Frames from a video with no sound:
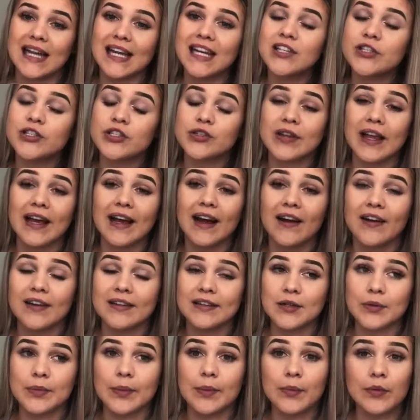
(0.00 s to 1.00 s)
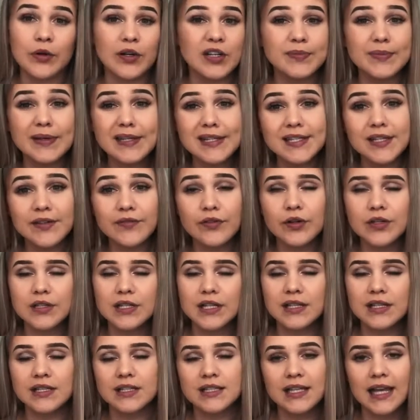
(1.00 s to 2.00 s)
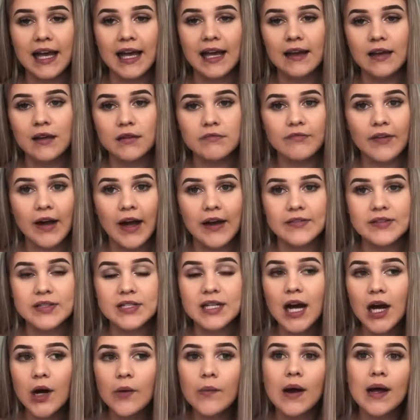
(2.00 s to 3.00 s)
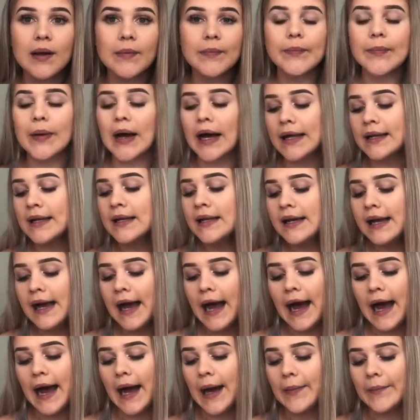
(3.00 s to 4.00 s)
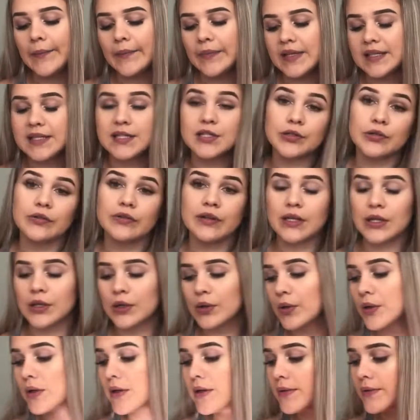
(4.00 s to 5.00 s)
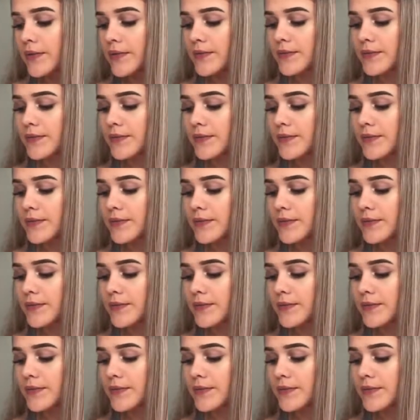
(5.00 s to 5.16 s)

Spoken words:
each. They are a little bit more expensive because it's their 5-star one, but it's still really good.